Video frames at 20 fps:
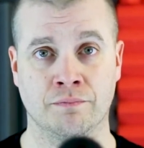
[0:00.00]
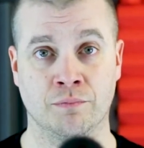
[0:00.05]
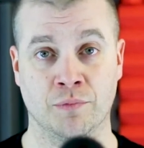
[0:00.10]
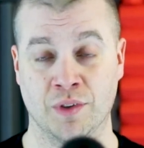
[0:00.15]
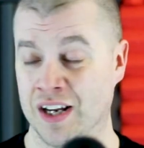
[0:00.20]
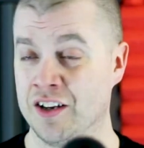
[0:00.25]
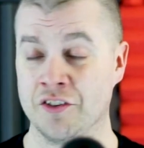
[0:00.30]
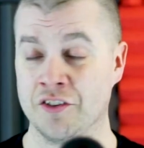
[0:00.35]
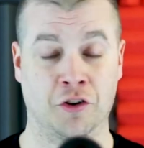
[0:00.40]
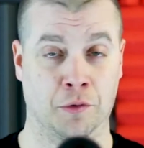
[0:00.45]

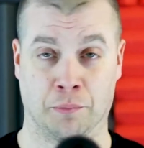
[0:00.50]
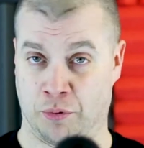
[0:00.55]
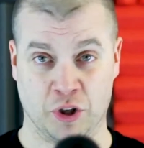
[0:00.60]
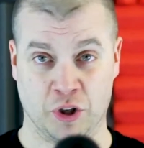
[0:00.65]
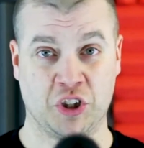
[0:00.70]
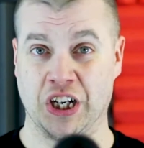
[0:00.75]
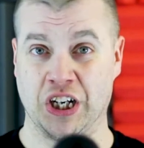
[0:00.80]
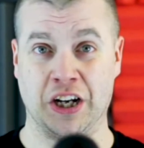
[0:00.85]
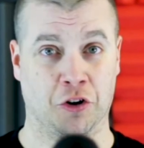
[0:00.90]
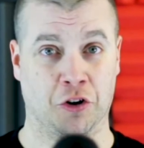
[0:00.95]
You guys can
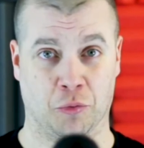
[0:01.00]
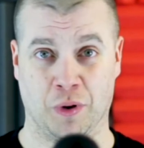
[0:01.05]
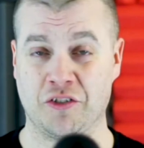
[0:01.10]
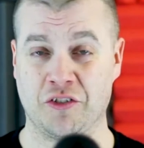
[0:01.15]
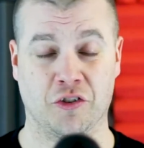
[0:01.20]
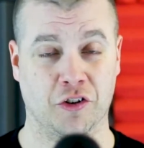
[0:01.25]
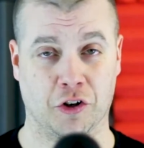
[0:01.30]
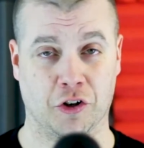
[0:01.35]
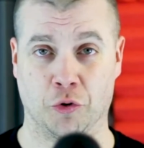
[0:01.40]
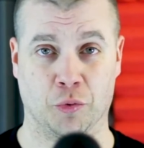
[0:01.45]
appreciate her
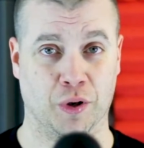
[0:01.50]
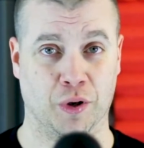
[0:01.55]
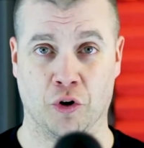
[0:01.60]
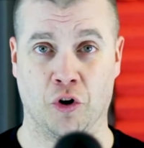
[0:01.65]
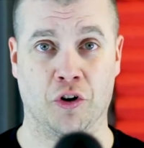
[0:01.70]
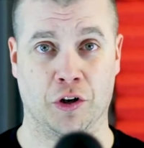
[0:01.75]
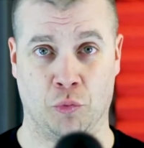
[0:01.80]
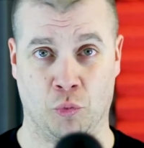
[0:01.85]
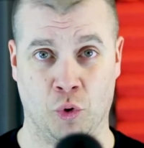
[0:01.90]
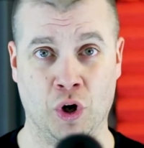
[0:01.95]
wrestling career
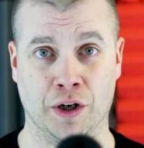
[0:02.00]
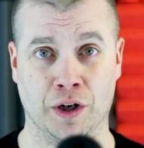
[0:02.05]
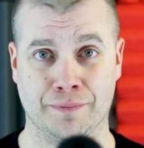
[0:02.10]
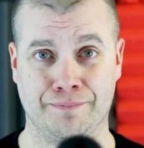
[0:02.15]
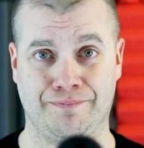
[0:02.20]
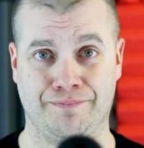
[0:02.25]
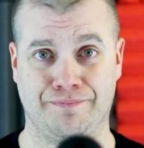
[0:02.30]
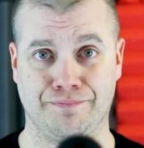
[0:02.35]
all you want,